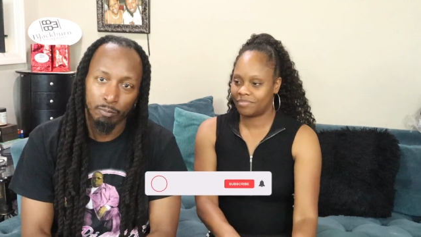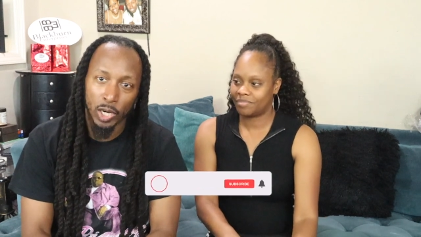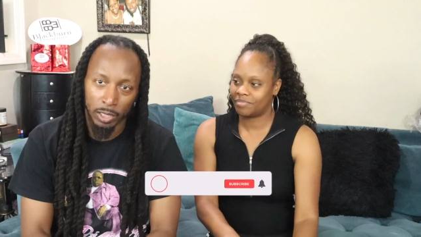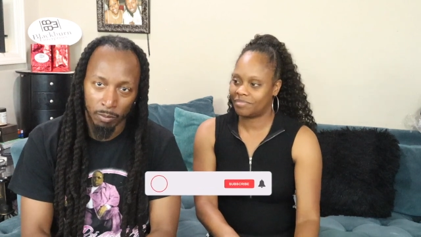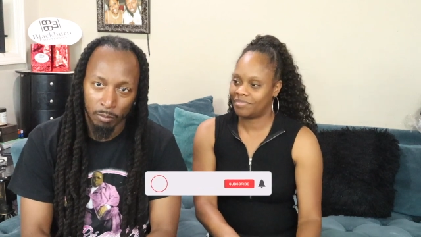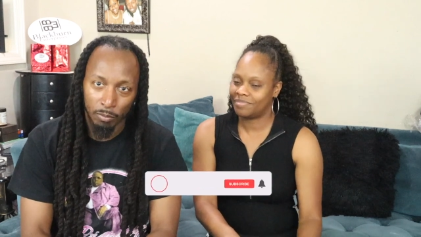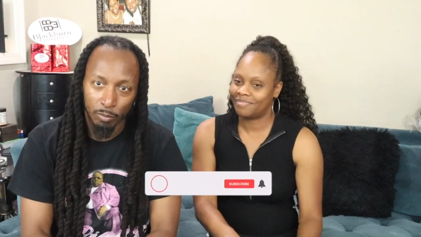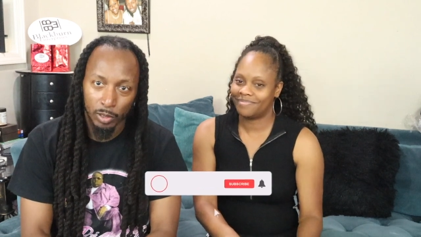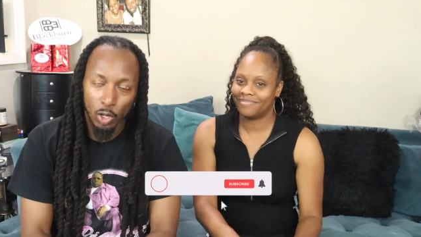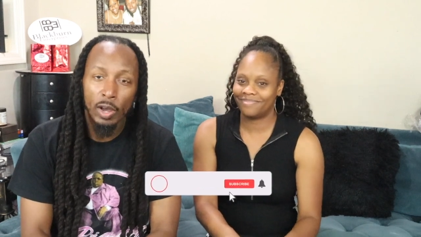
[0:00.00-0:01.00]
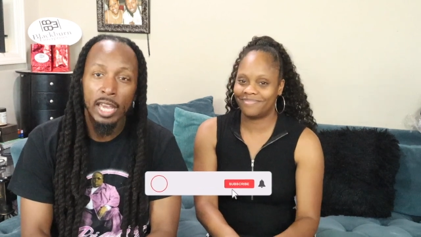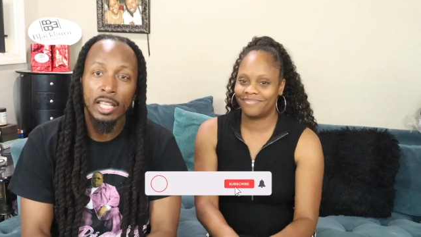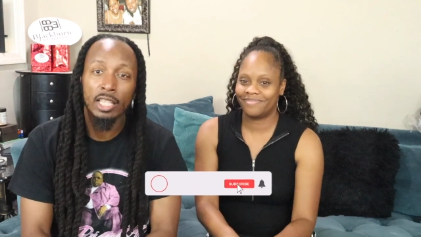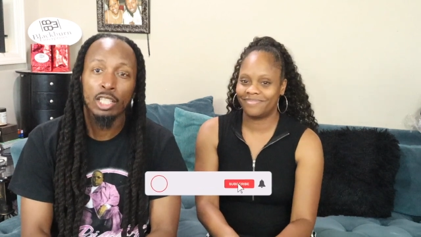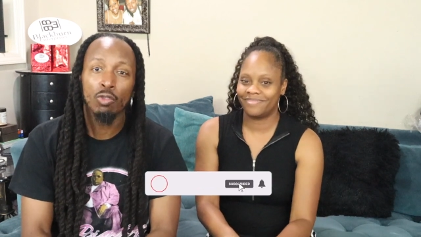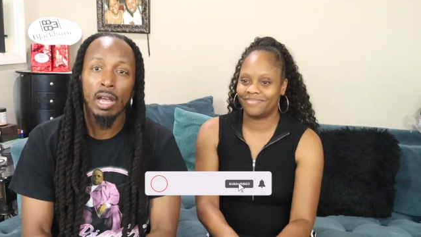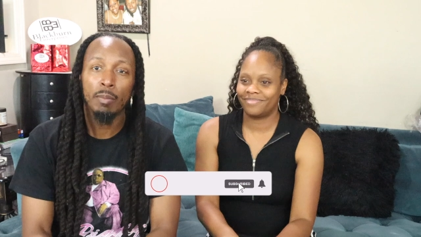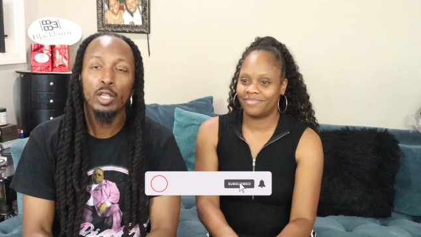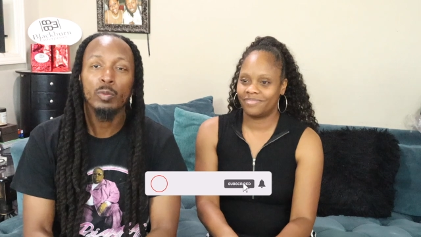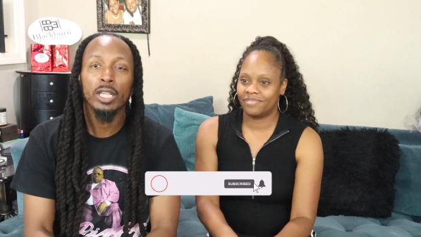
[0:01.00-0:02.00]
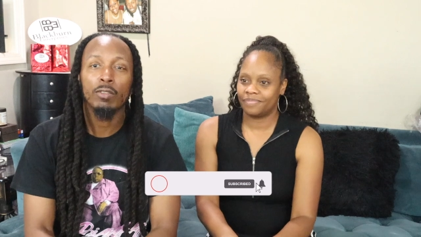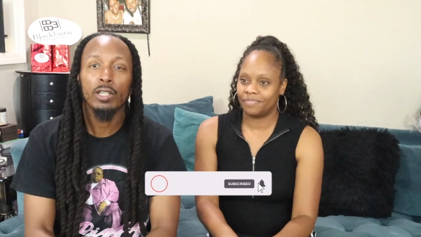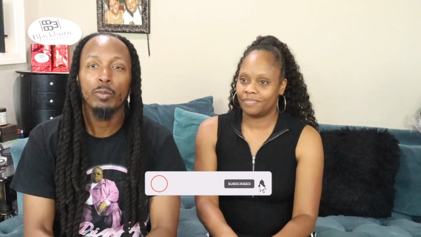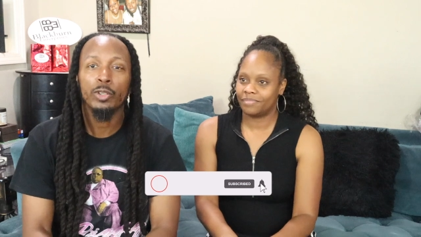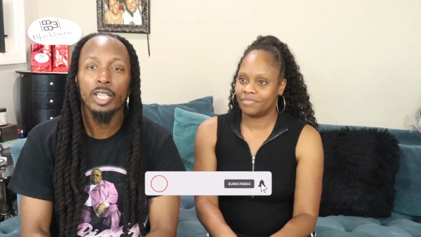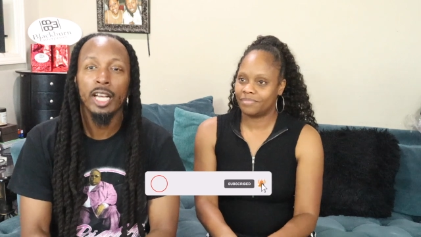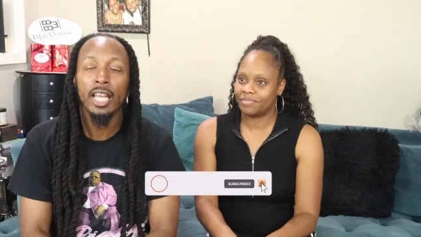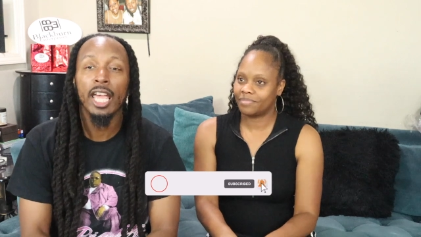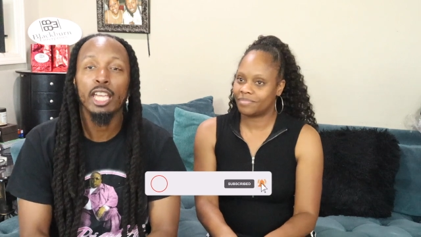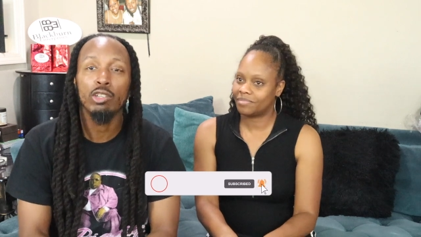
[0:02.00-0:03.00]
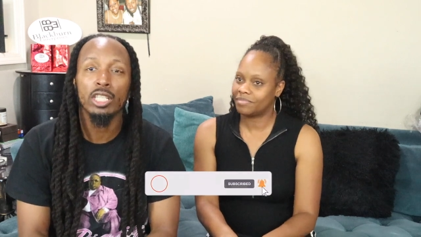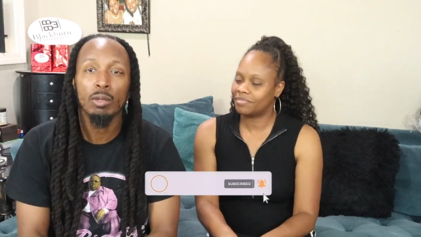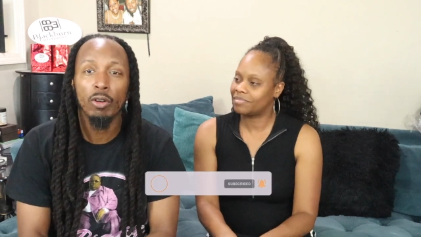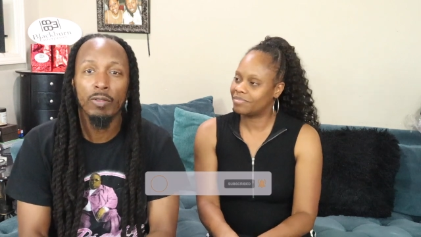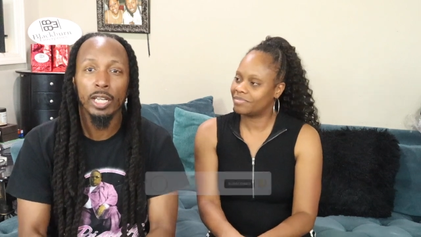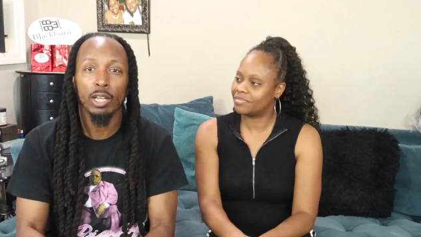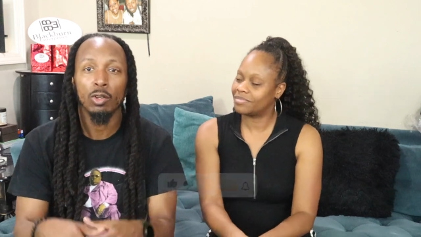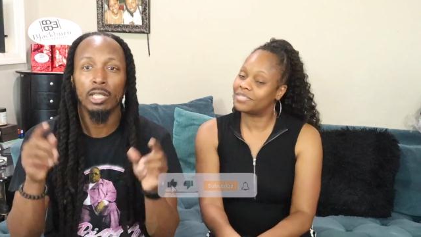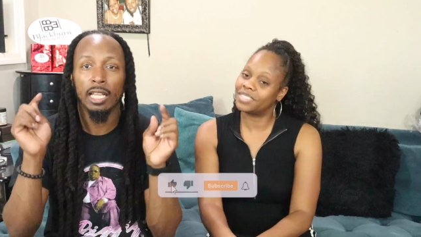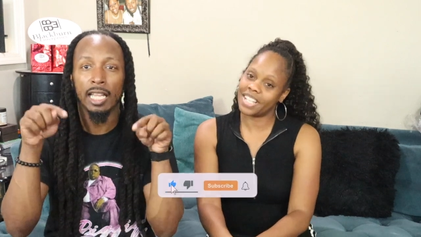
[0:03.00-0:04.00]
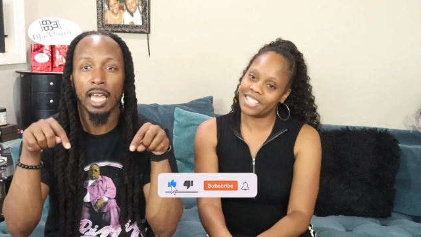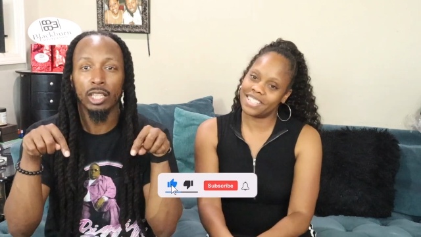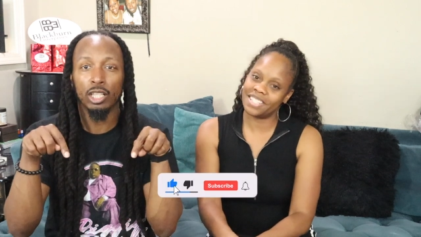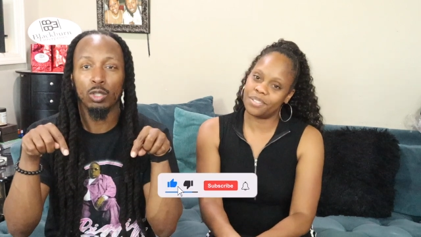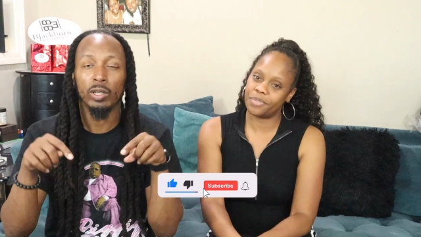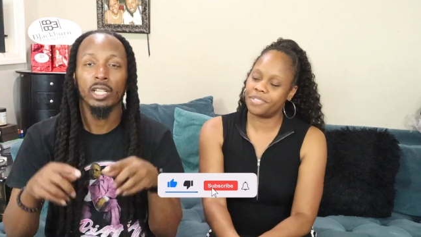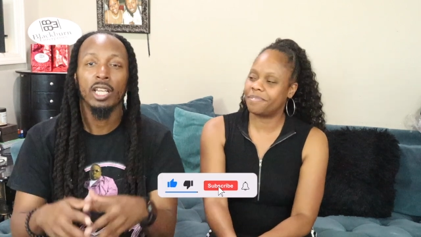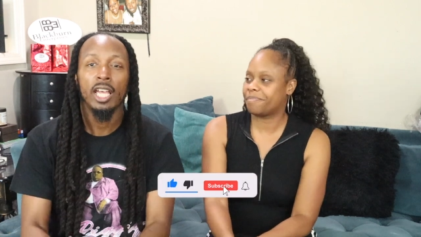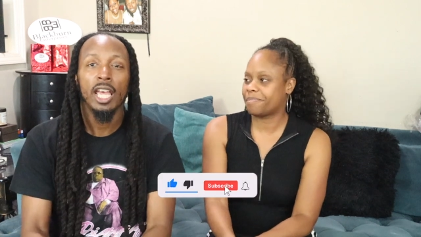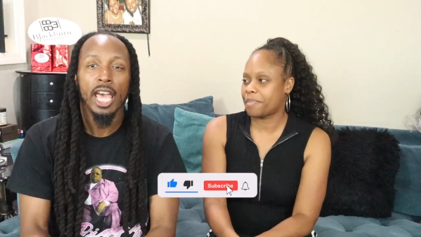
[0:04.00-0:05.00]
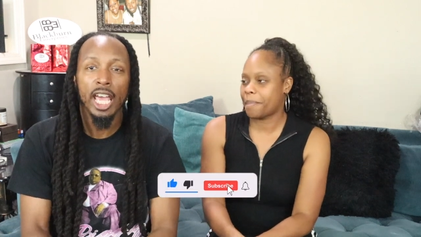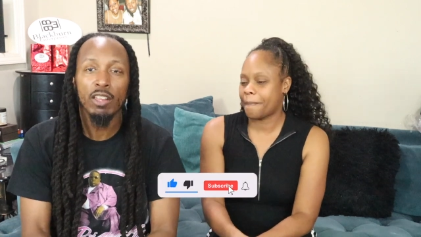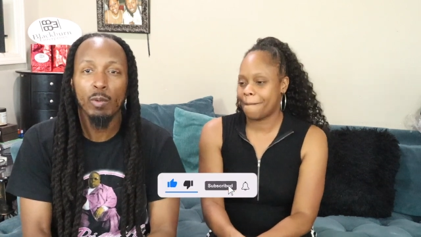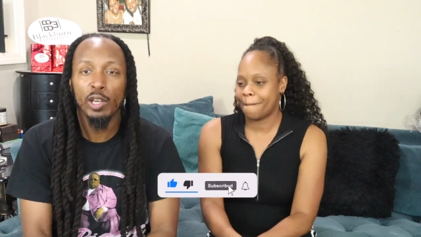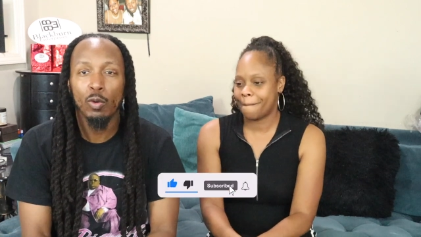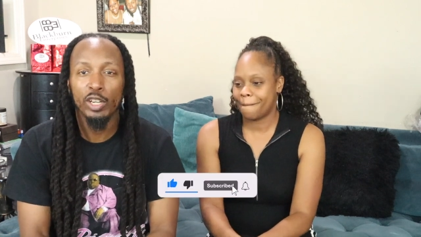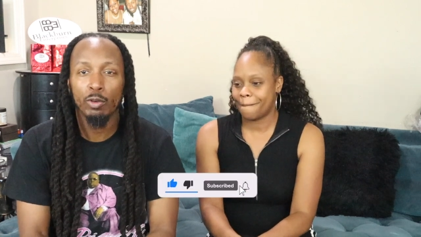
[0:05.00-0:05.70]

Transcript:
Speaker 1: bruh, go ahead and hit that subscribe button. We definitely appreciate it, and you can see more videos like this one. And if you want to go